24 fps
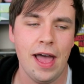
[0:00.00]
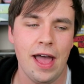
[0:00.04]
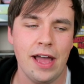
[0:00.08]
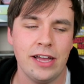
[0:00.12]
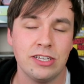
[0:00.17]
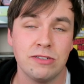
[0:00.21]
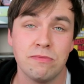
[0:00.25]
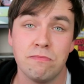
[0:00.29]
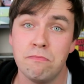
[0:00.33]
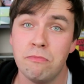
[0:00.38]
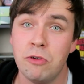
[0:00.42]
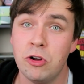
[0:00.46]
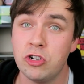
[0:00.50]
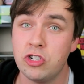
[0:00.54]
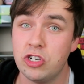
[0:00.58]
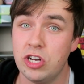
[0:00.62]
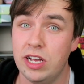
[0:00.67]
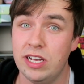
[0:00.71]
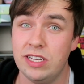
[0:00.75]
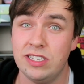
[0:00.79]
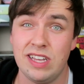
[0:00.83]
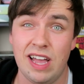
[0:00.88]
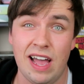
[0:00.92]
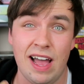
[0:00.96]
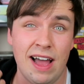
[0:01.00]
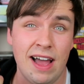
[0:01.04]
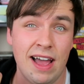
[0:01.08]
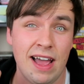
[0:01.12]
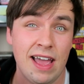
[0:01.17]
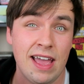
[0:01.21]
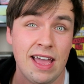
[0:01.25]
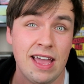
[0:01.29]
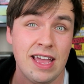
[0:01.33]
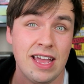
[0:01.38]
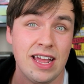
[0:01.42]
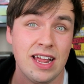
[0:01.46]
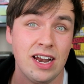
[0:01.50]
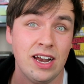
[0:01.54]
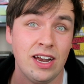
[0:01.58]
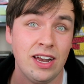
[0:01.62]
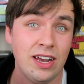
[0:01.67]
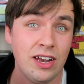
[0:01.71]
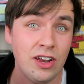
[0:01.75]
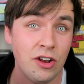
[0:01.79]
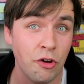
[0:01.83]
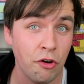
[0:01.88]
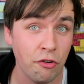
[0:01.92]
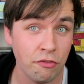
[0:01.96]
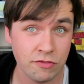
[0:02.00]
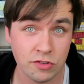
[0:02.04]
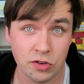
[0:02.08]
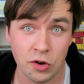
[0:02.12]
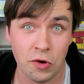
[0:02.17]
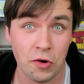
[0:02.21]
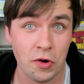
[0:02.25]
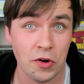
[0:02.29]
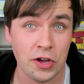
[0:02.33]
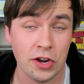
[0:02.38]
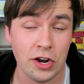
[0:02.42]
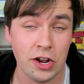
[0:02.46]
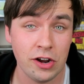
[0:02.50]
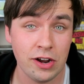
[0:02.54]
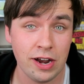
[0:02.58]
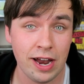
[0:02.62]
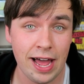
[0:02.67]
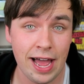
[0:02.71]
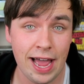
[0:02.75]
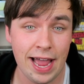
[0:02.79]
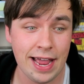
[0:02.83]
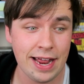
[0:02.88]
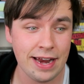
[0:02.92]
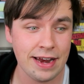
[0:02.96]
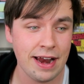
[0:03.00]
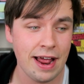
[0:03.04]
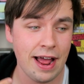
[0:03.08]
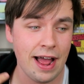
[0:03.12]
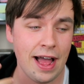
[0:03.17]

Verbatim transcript: As much as I love talking online,